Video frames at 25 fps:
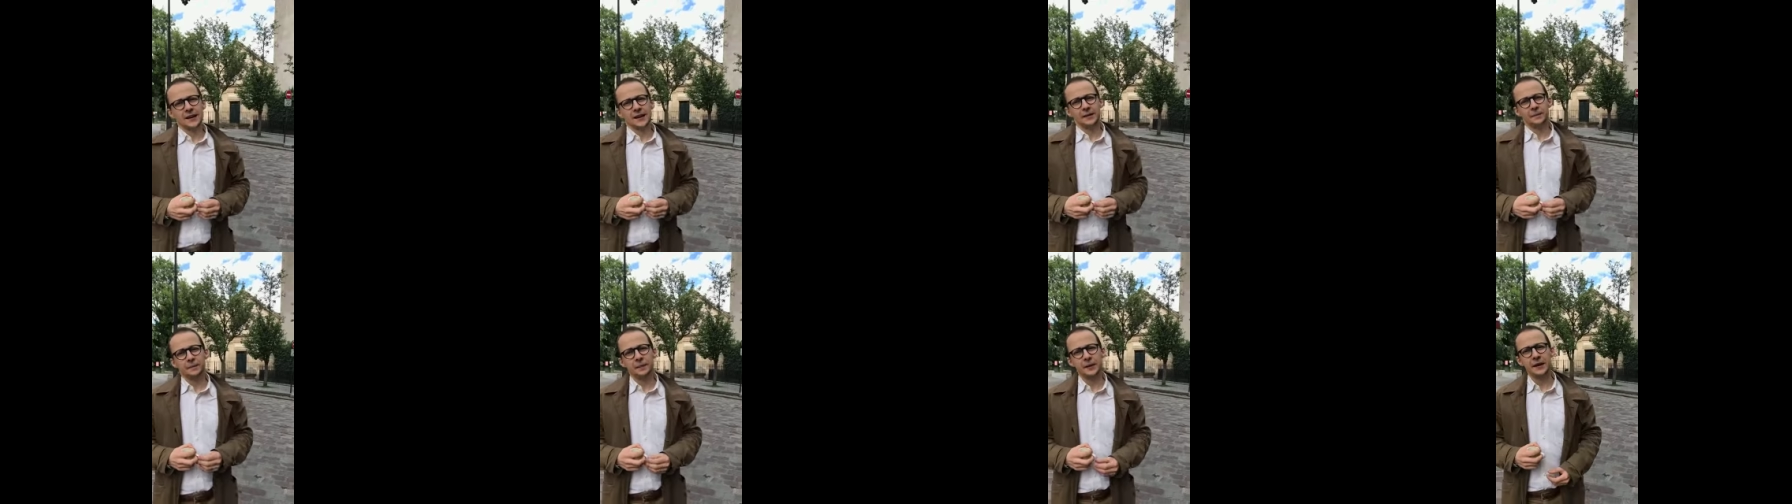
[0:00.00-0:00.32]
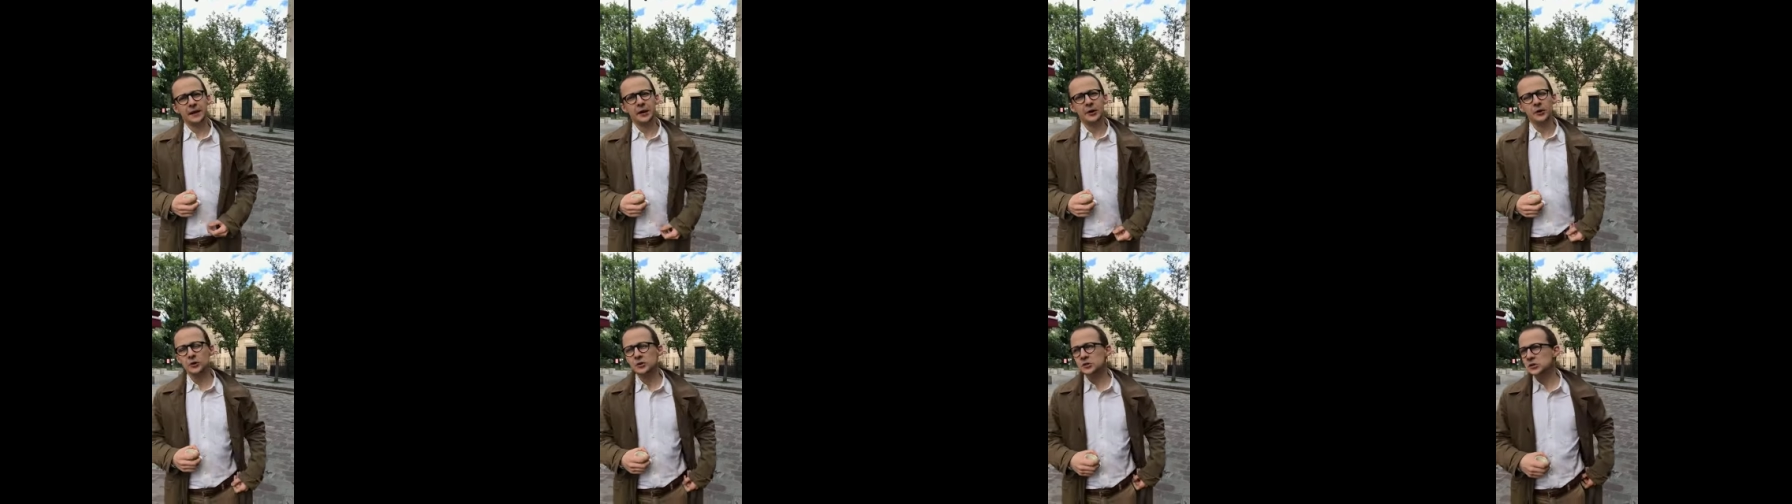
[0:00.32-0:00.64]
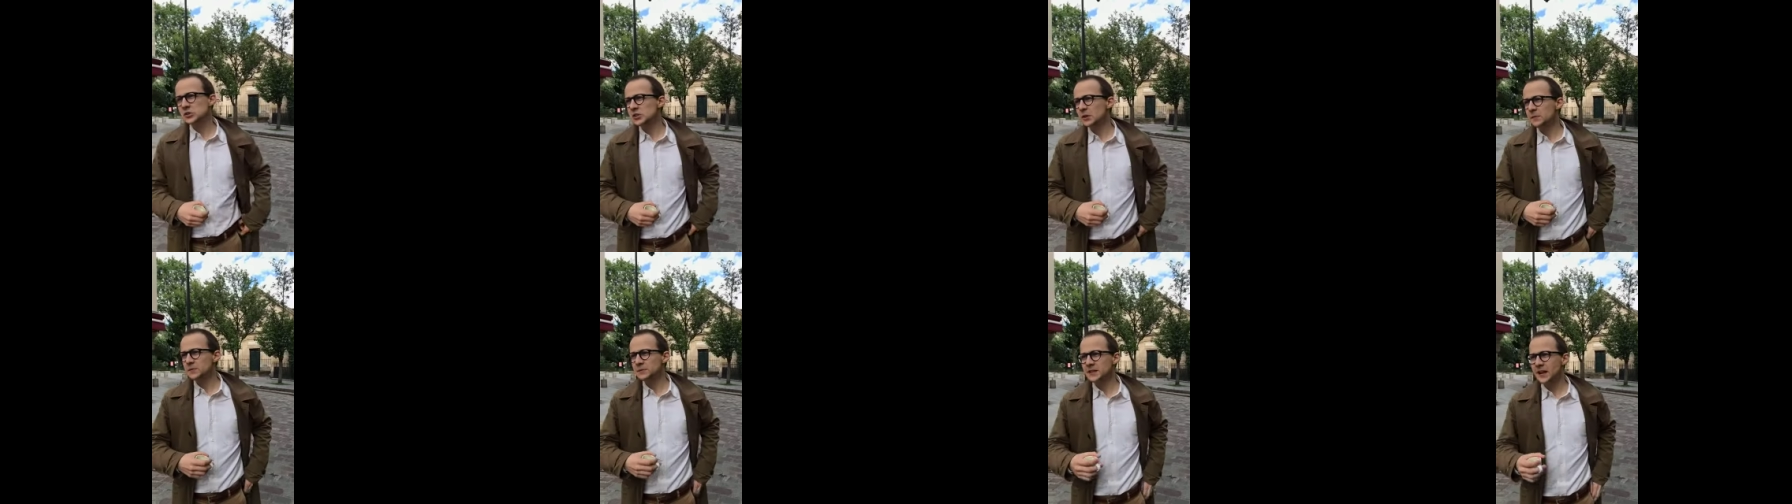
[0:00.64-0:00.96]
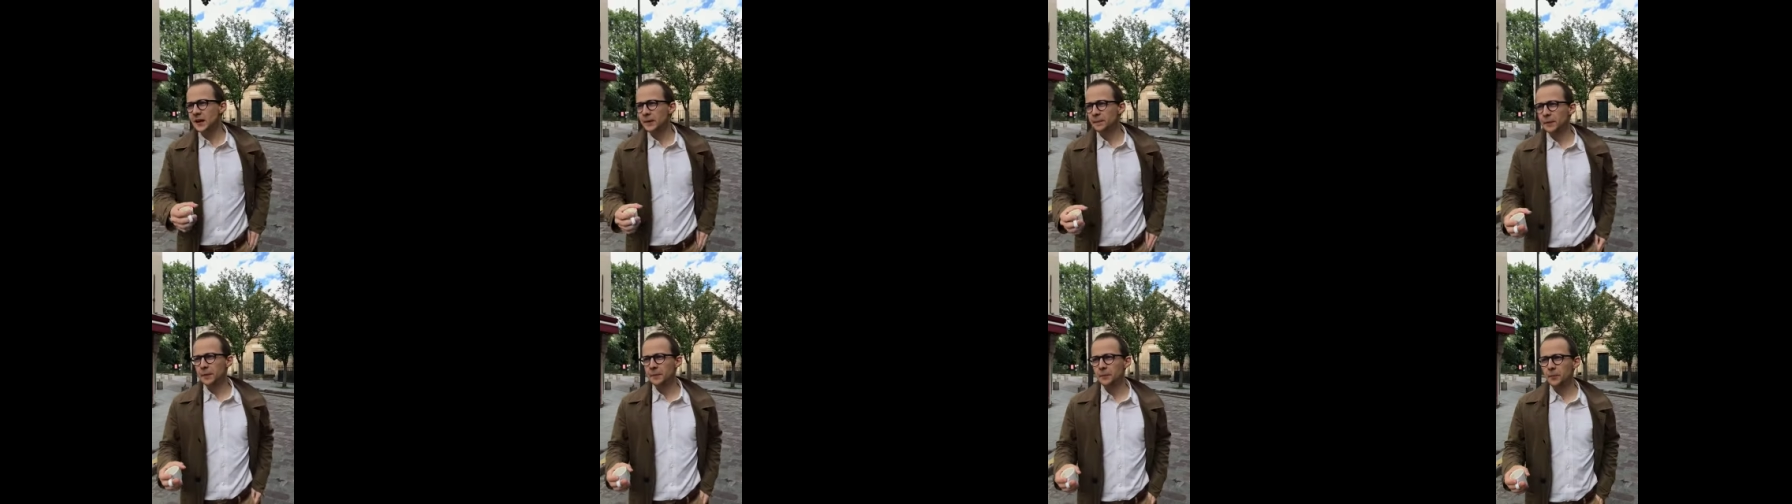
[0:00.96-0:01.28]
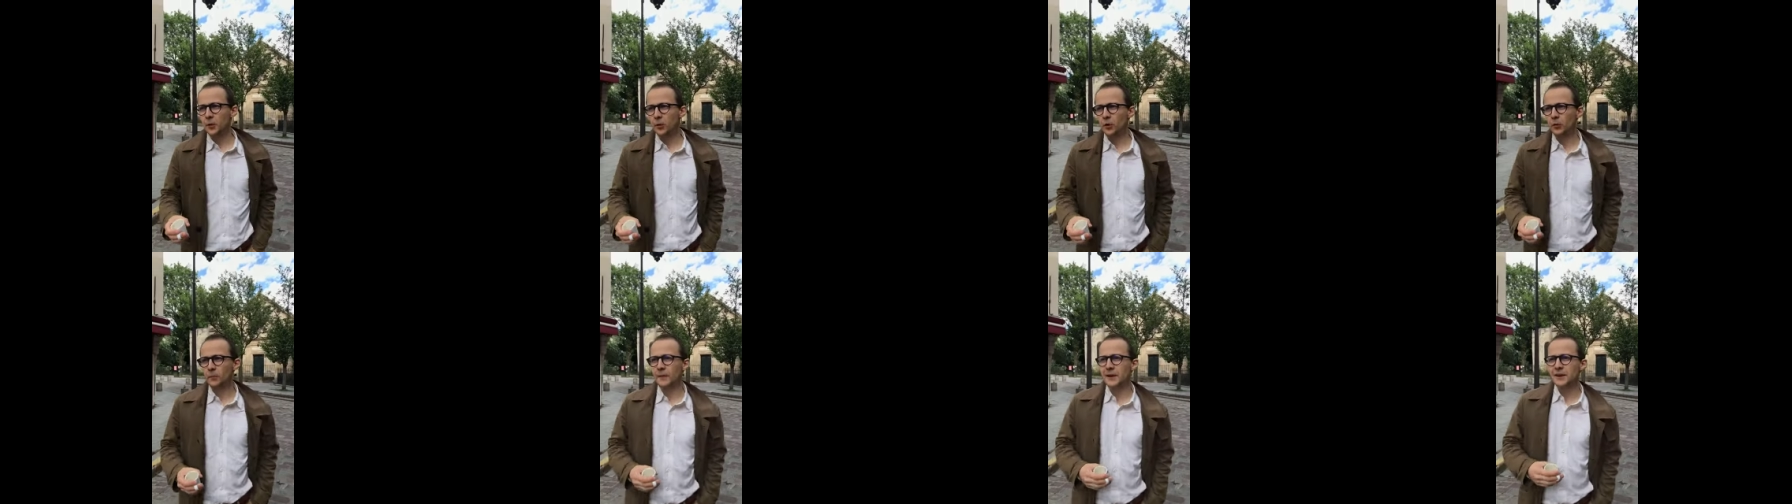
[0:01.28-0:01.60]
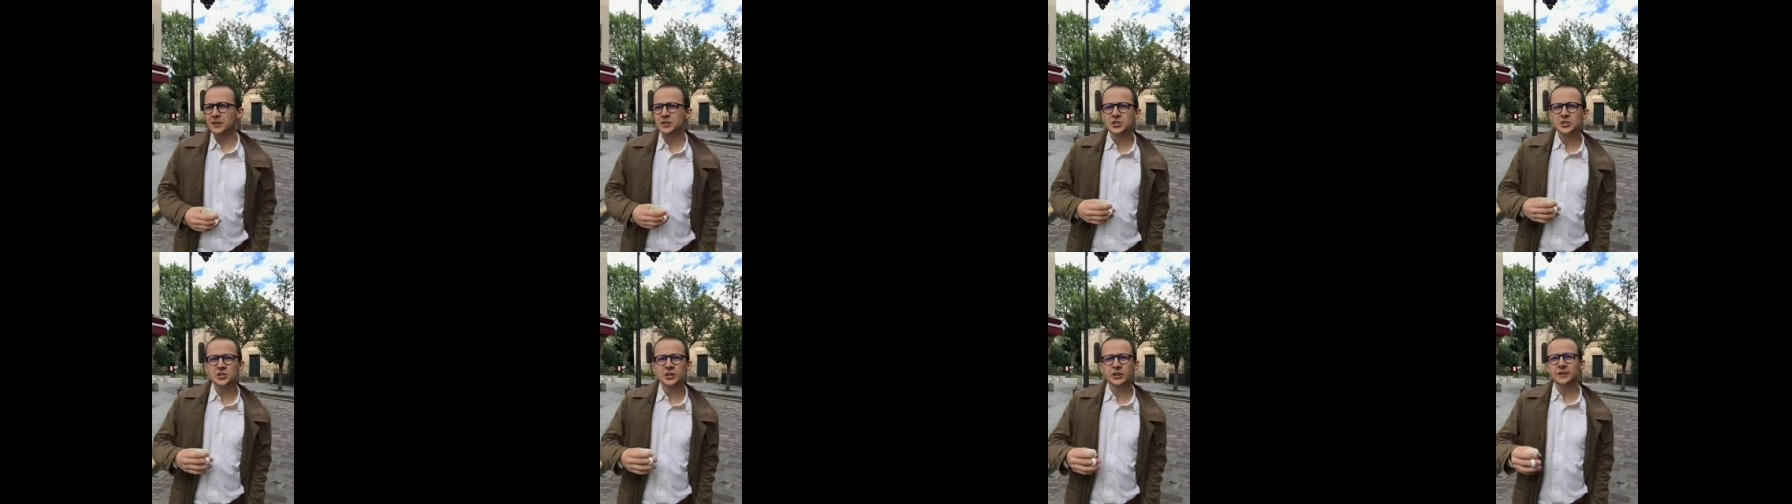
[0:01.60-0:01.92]
Because sometimes people
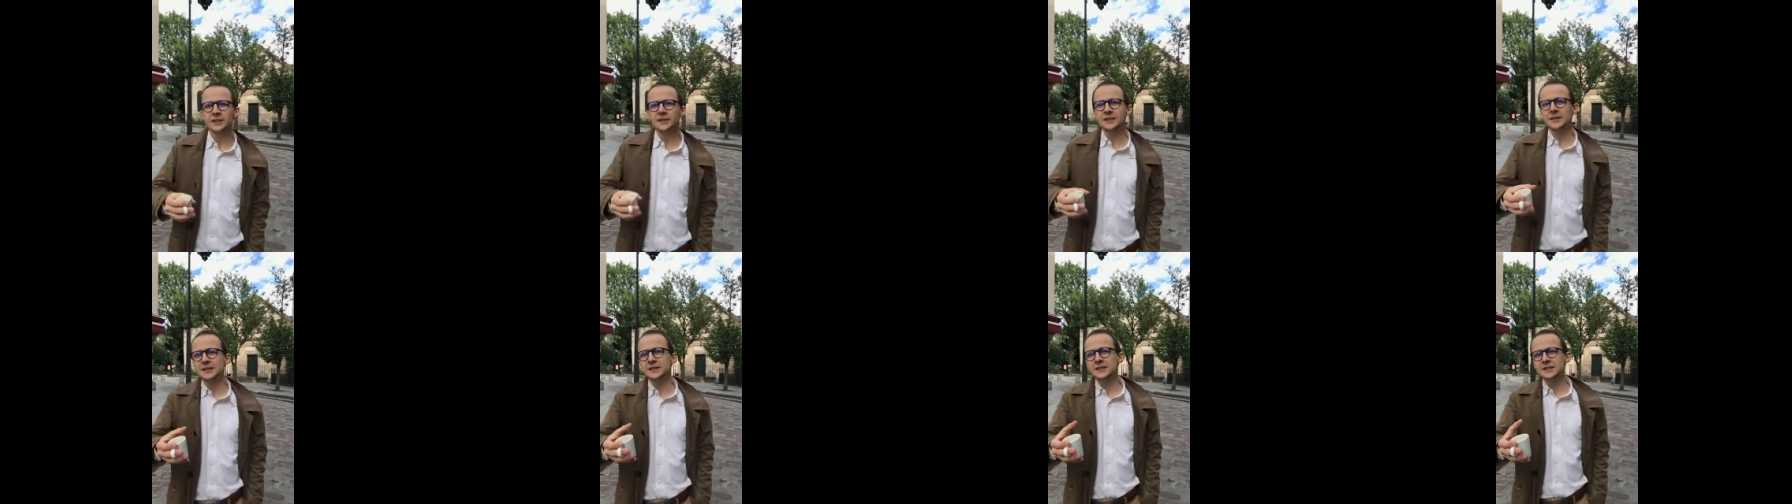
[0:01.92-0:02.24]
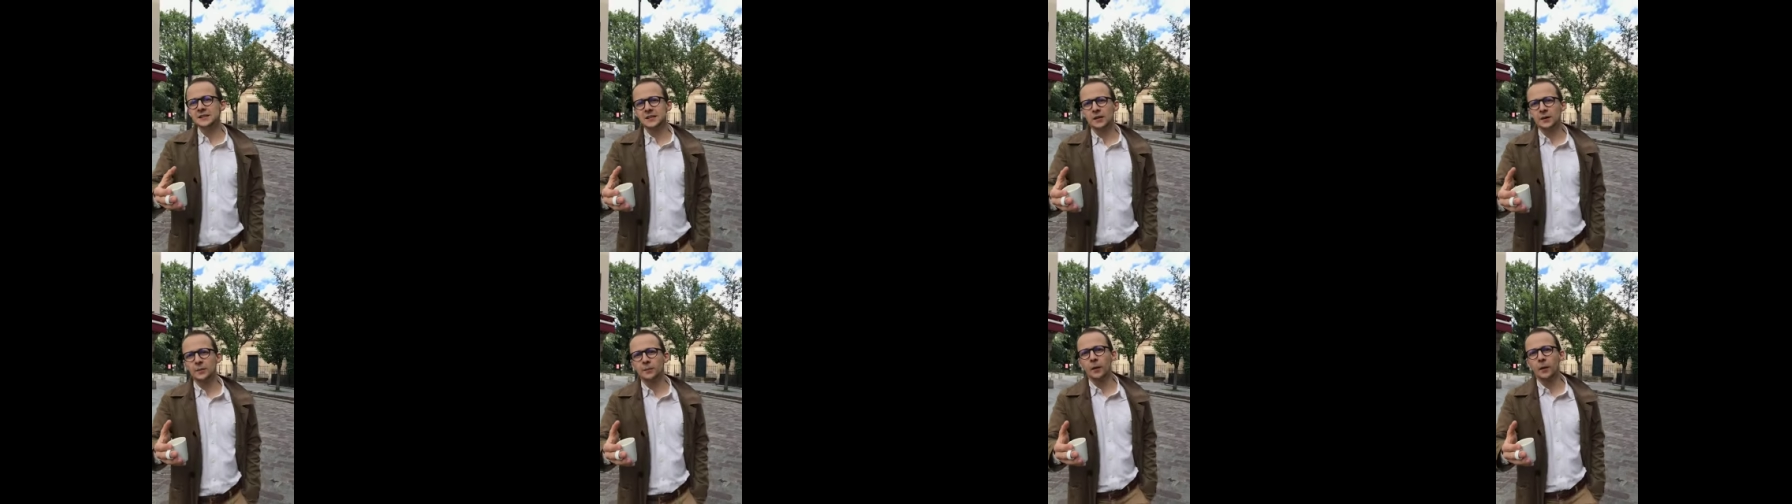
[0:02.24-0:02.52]
mention these uh,